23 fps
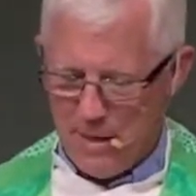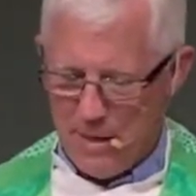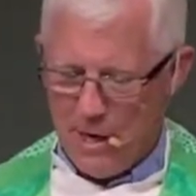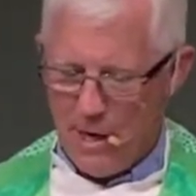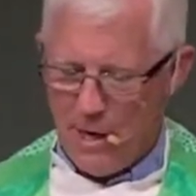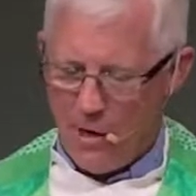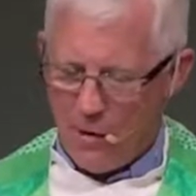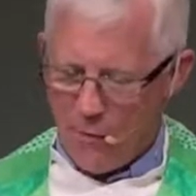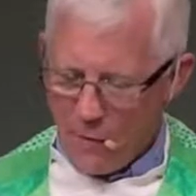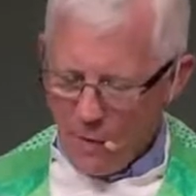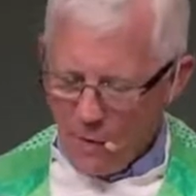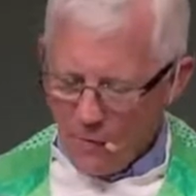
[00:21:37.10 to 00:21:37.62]

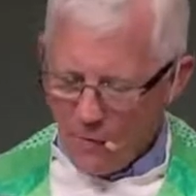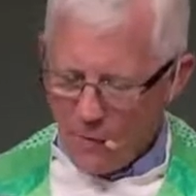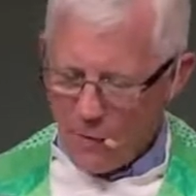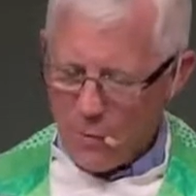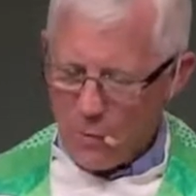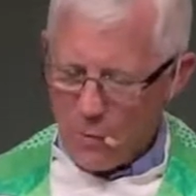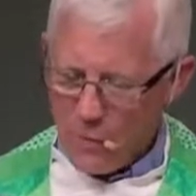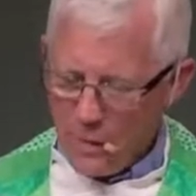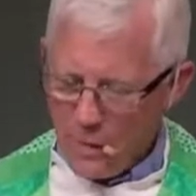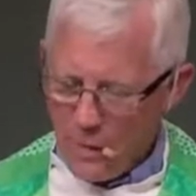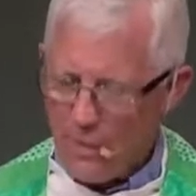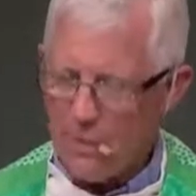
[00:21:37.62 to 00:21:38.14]
However,
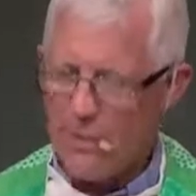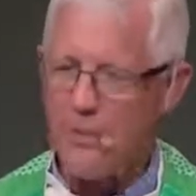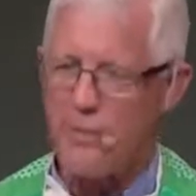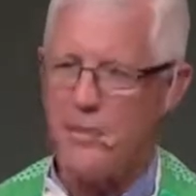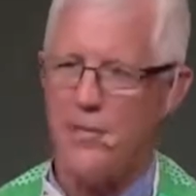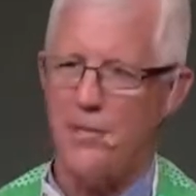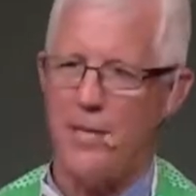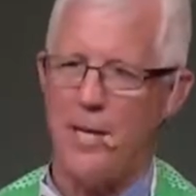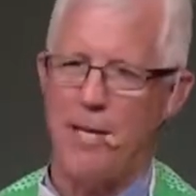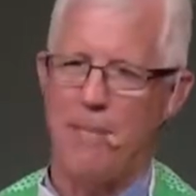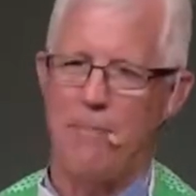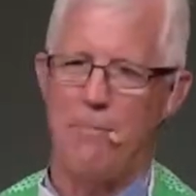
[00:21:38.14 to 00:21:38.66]
we are
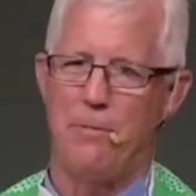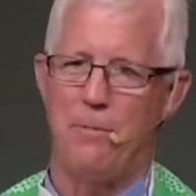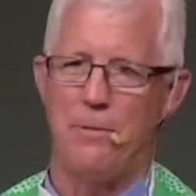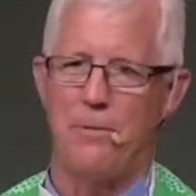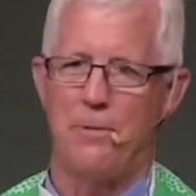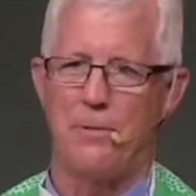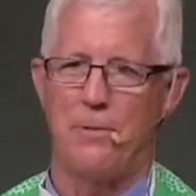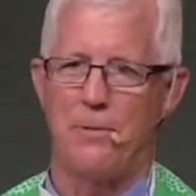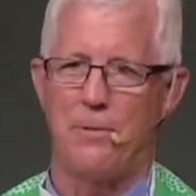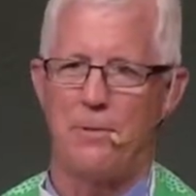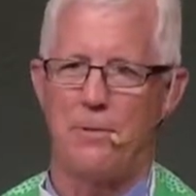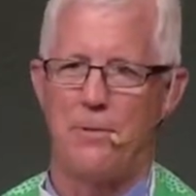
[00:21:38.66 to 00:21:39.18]
disciples.
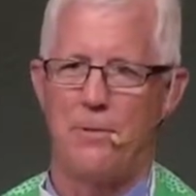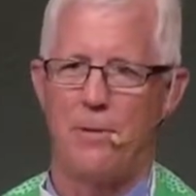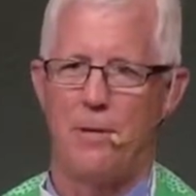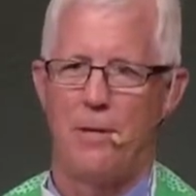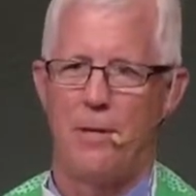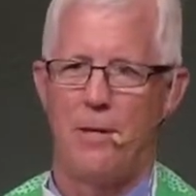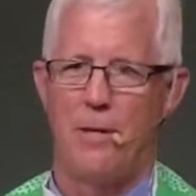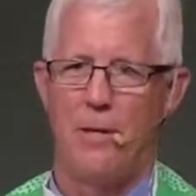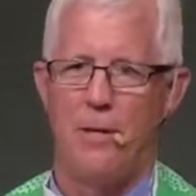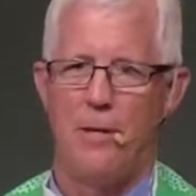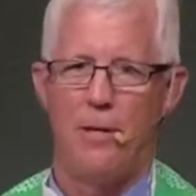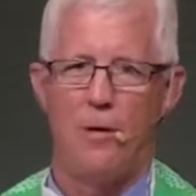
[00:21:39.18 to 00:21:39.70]

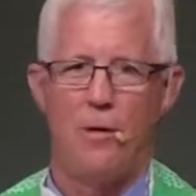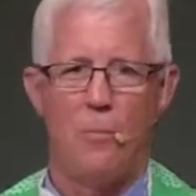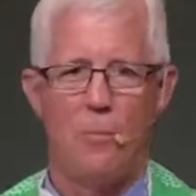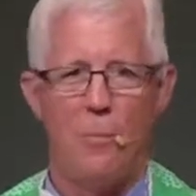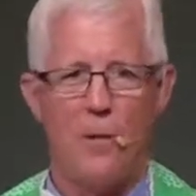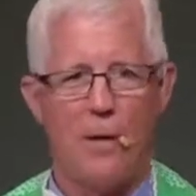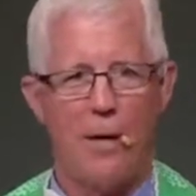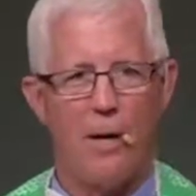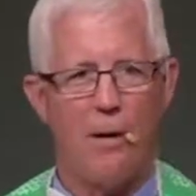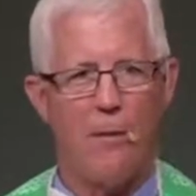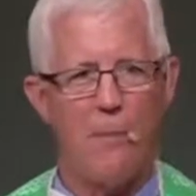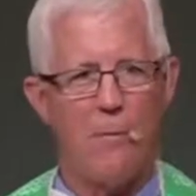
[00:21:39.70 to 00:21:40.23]
We
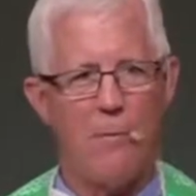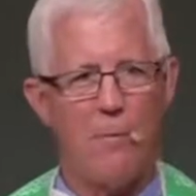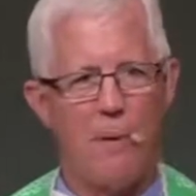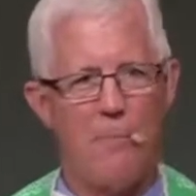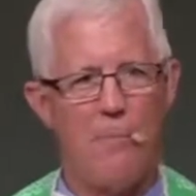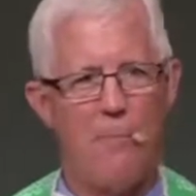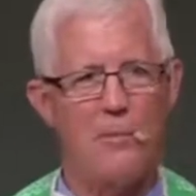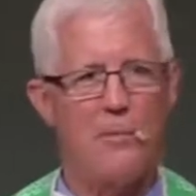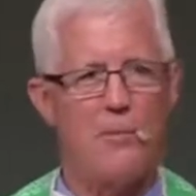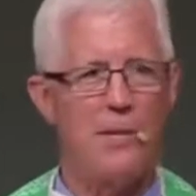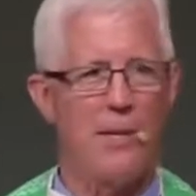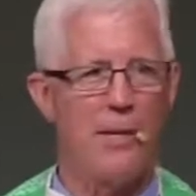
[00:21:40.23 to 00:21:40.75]
are
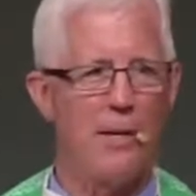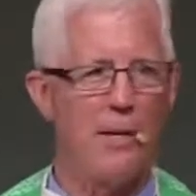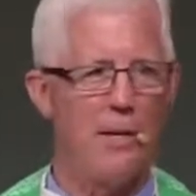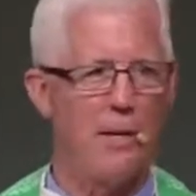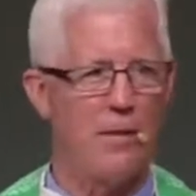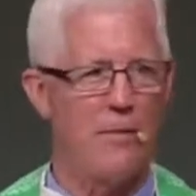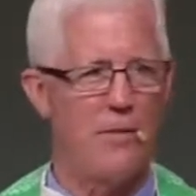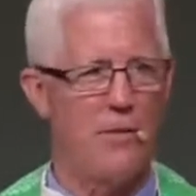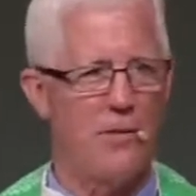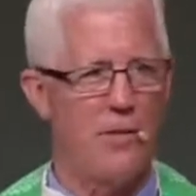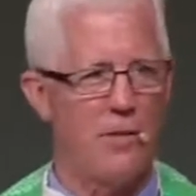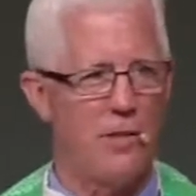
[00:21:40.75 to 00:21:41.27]

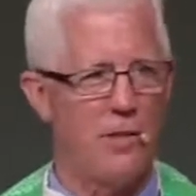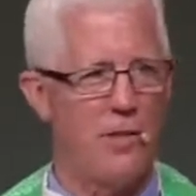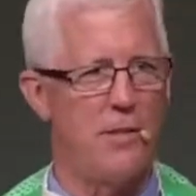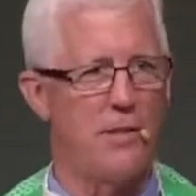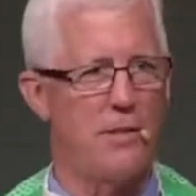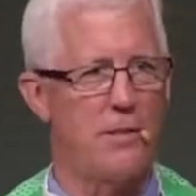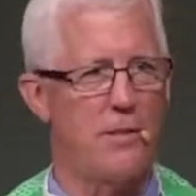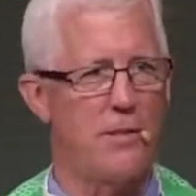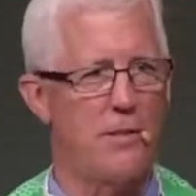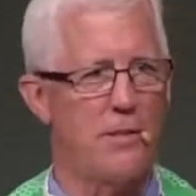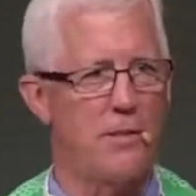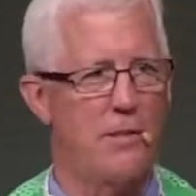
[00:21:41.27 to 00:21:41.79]
representative of
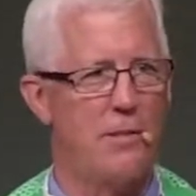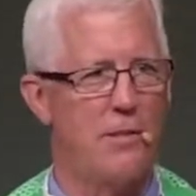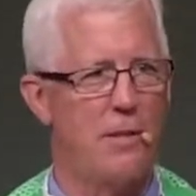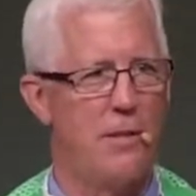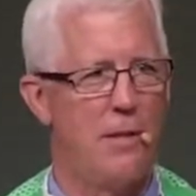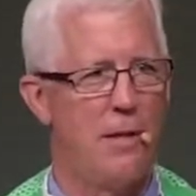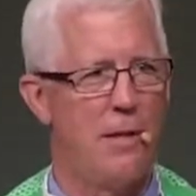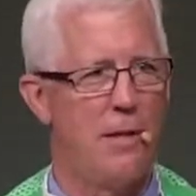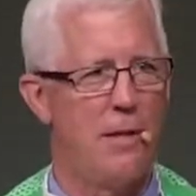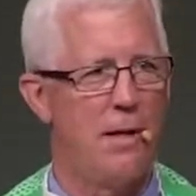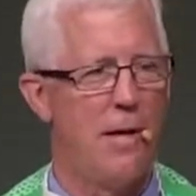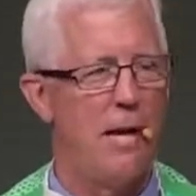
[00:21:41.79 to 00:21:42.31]
Jesus,
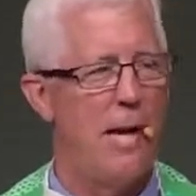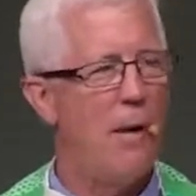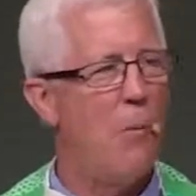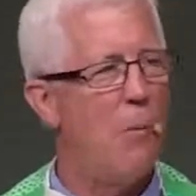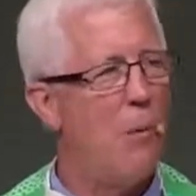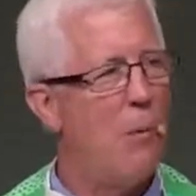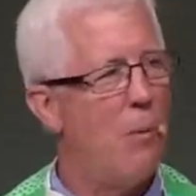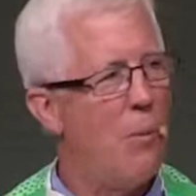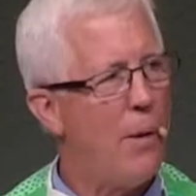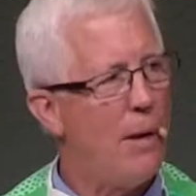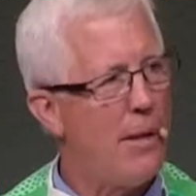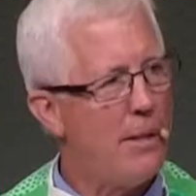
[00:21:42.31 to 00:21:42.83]
and we
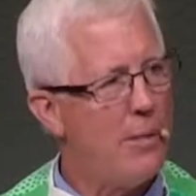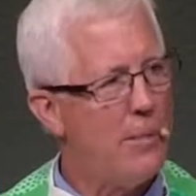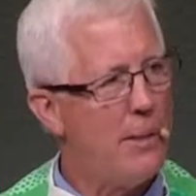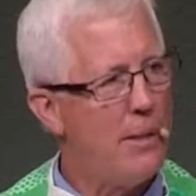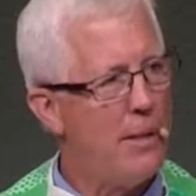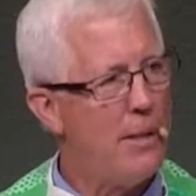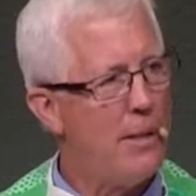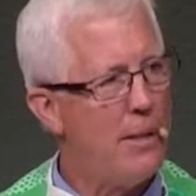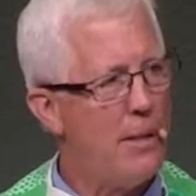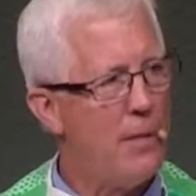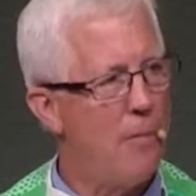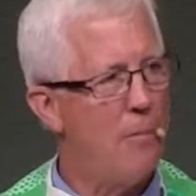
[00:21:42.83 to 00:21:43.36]
want to
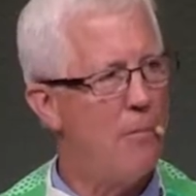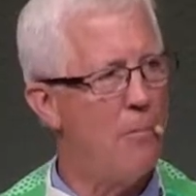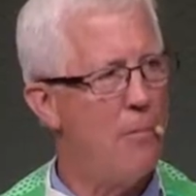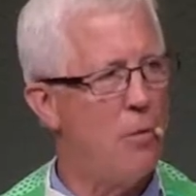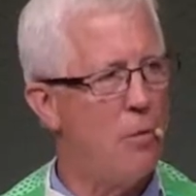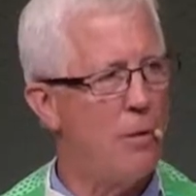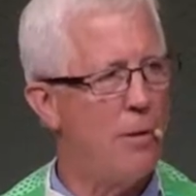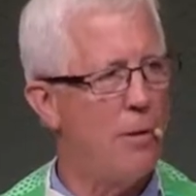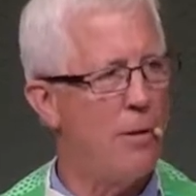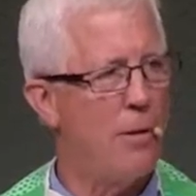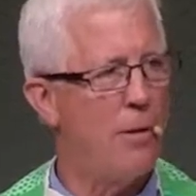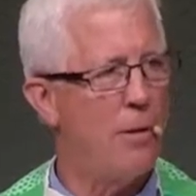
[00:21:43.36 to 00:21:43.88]
become
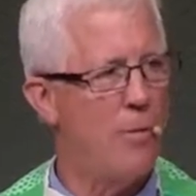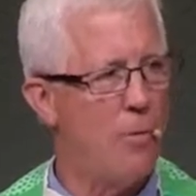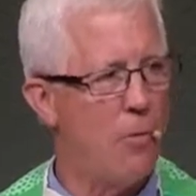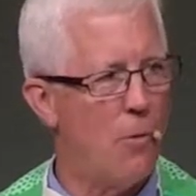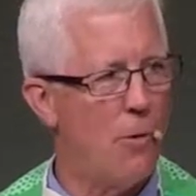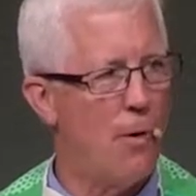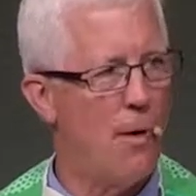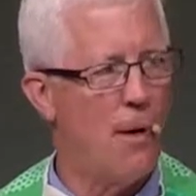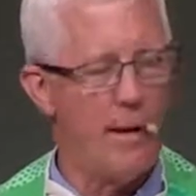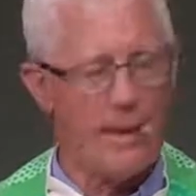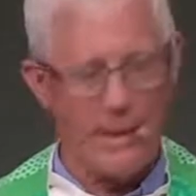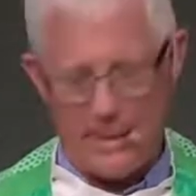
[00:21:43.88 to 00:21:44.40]
more and
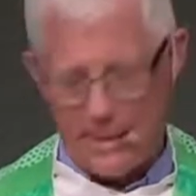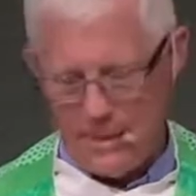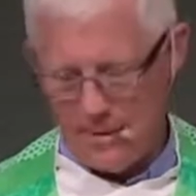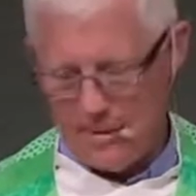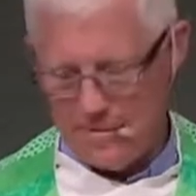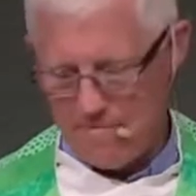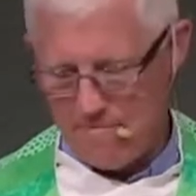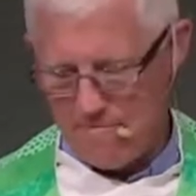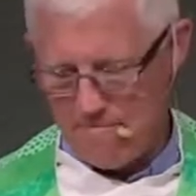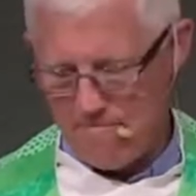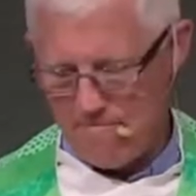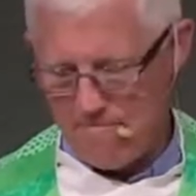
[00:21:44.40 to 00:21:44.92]
more like him.
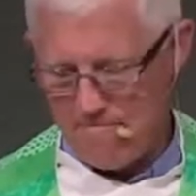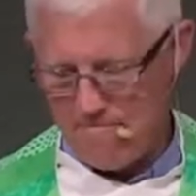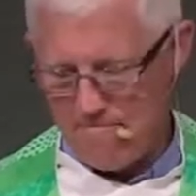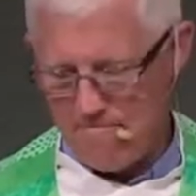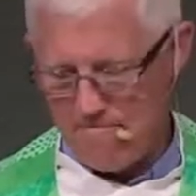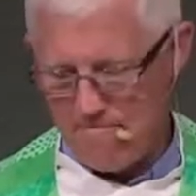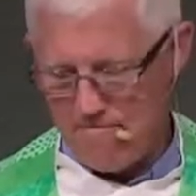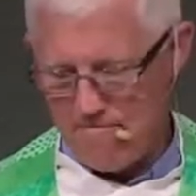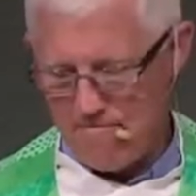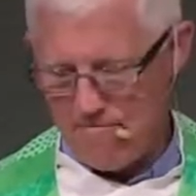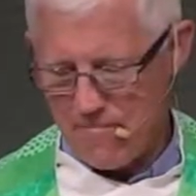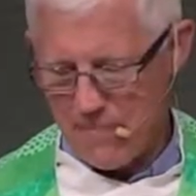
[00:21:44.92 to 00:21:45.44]

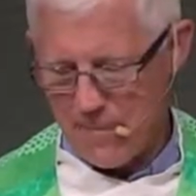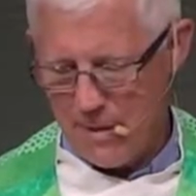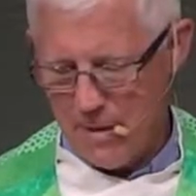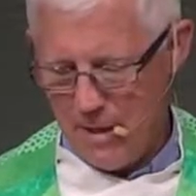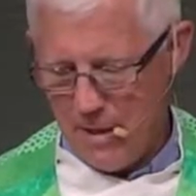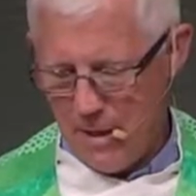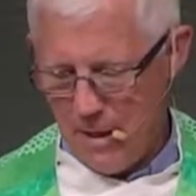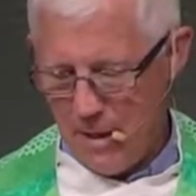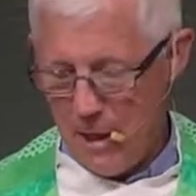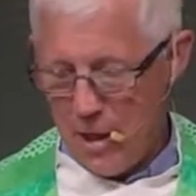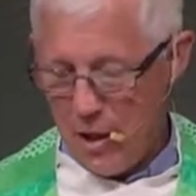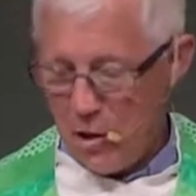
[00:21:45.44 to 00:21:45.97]

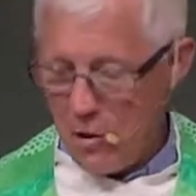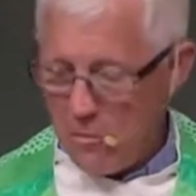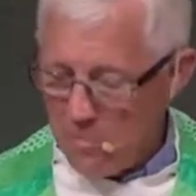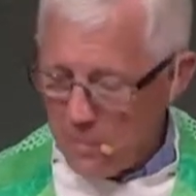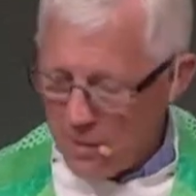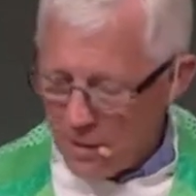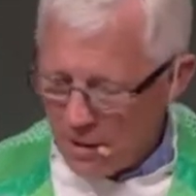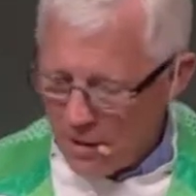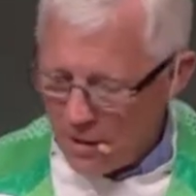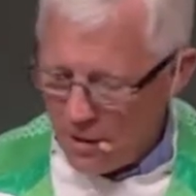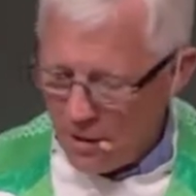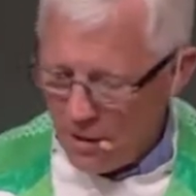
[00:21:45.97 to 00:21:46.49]

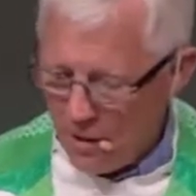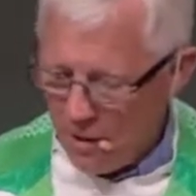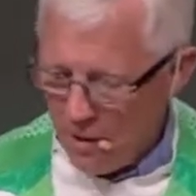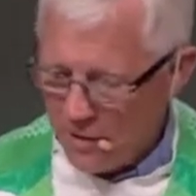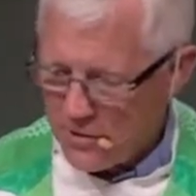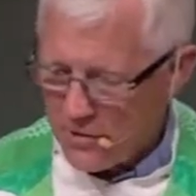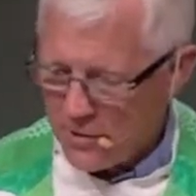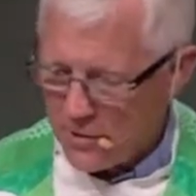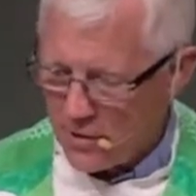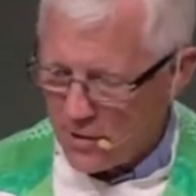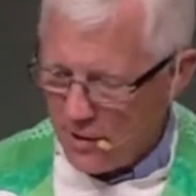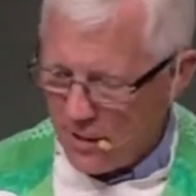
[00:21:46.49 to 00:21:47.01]
Humility
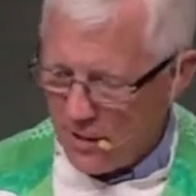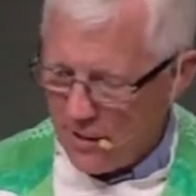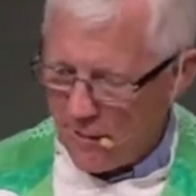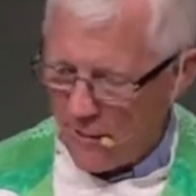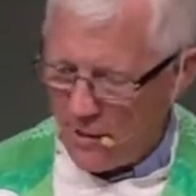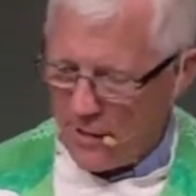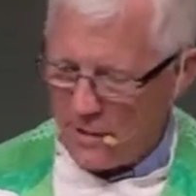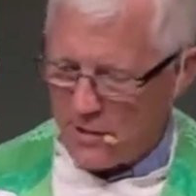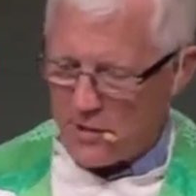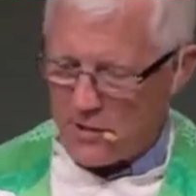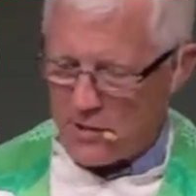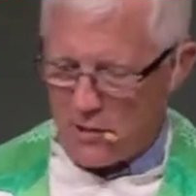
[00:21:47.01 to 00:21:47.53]
also
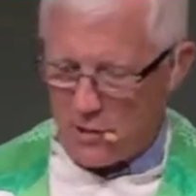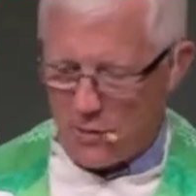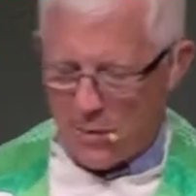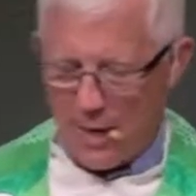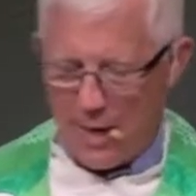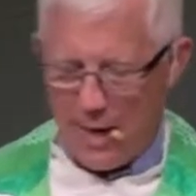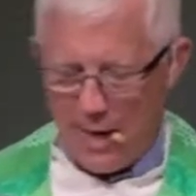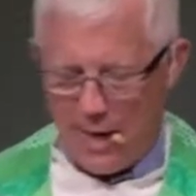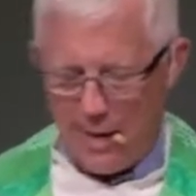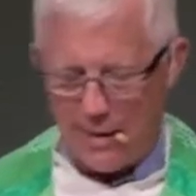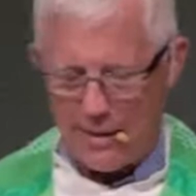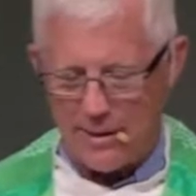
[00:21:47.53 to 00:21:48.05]
generates new
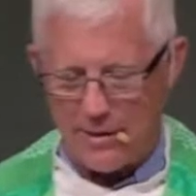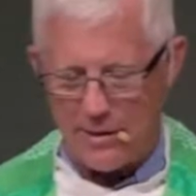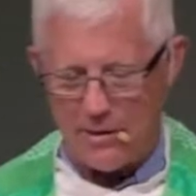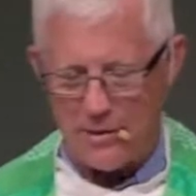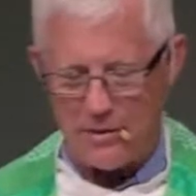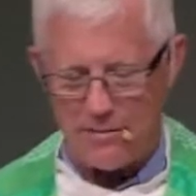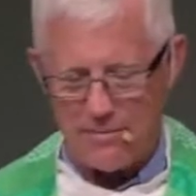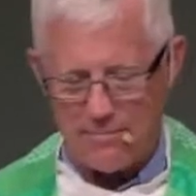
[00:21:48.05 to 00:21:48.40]
knowledge.